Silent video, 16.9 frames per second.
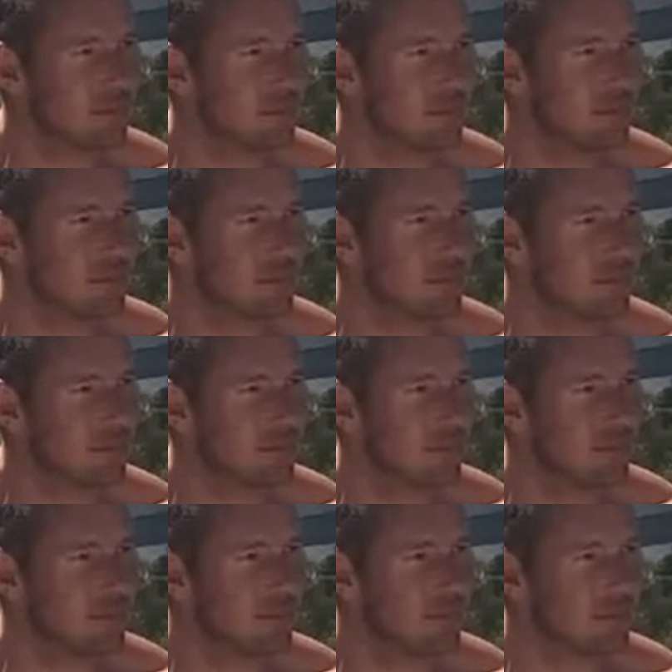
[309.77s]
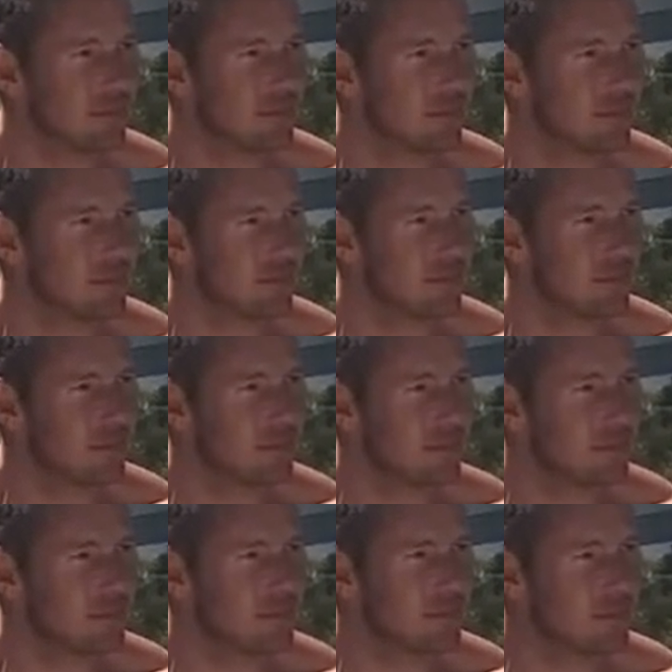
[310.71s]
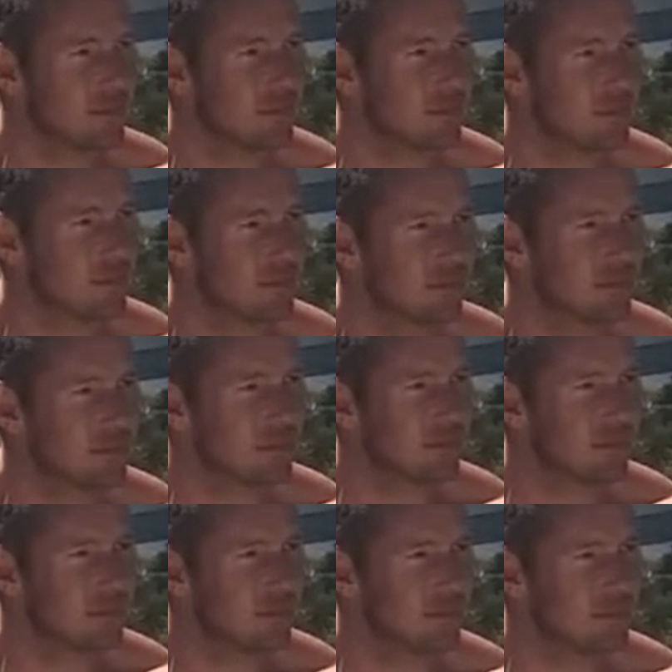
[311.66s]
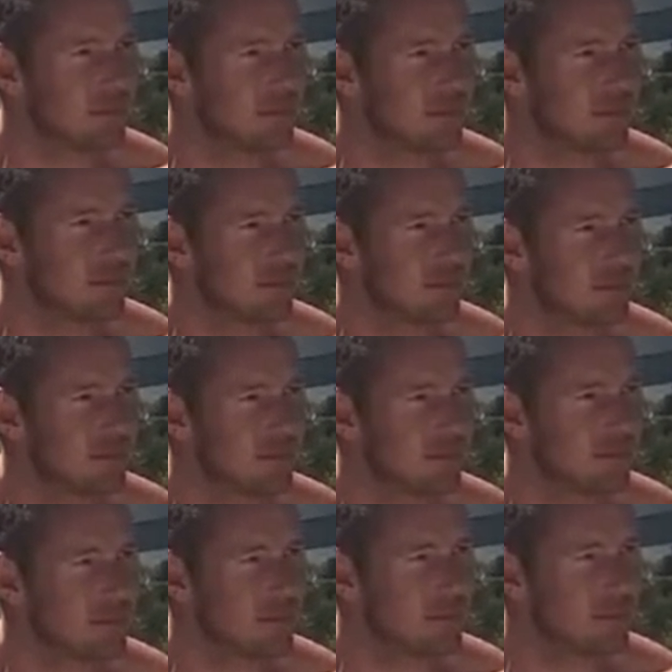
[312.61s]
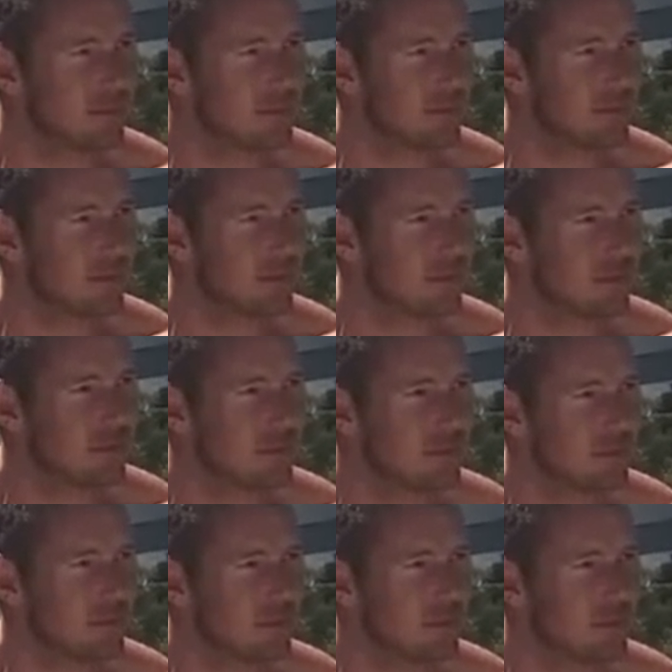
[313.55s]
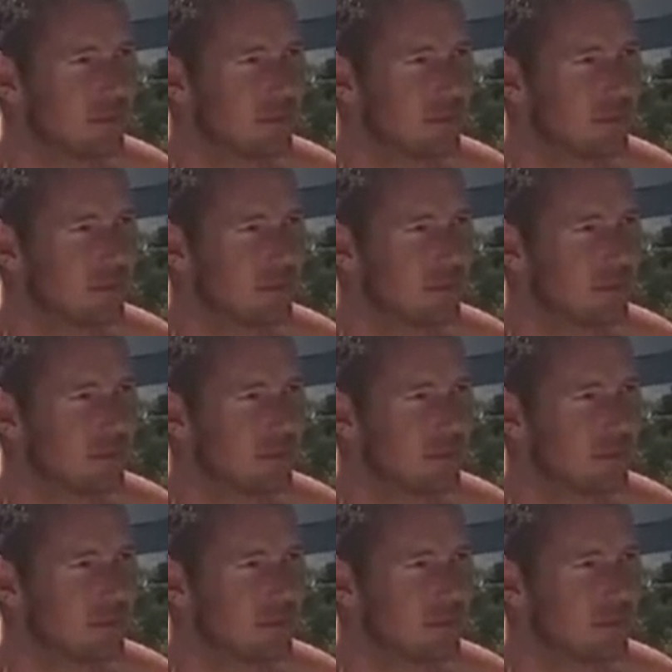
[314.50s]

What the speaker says: Nothing is said.